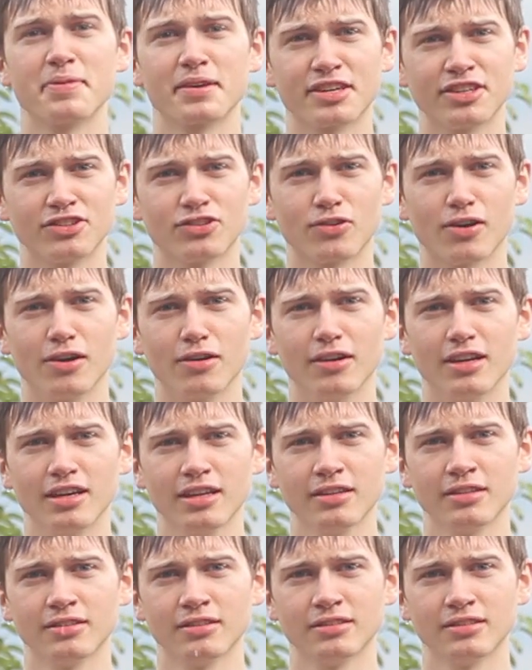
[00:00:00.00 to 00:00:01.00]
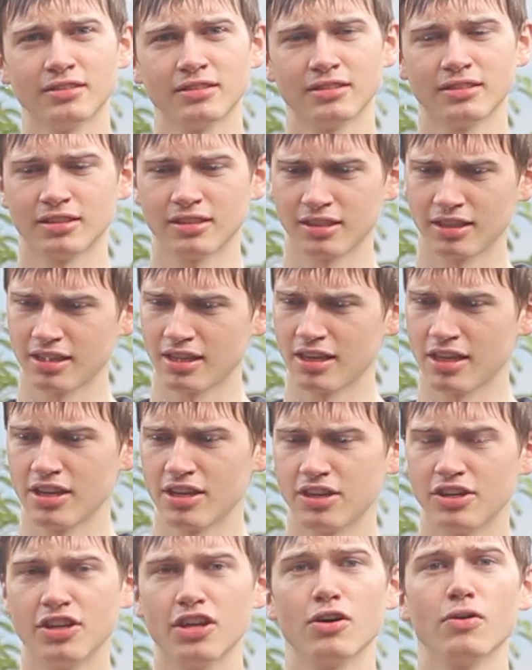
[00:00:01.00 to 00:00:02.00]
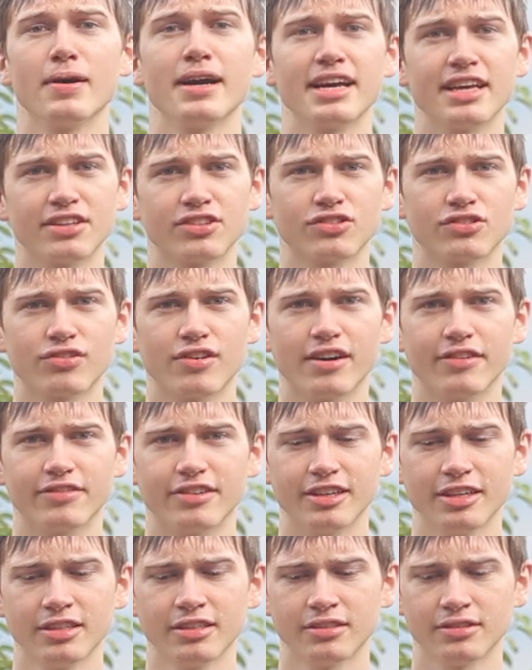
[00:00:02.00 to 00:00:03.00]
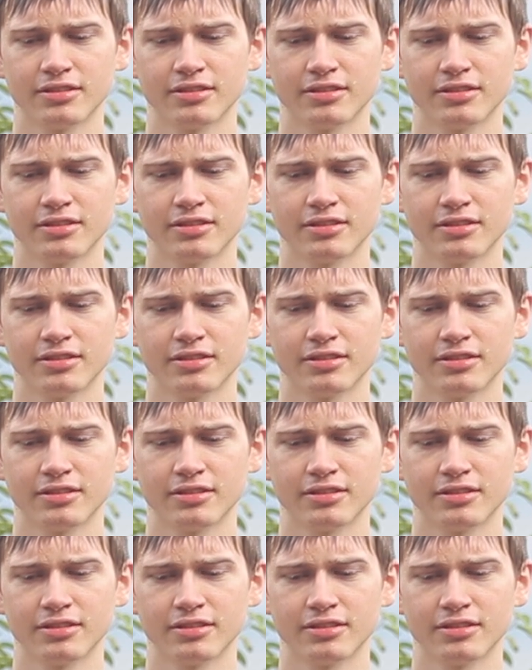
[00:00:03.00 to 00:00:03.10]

the controller. No way it's Trevor.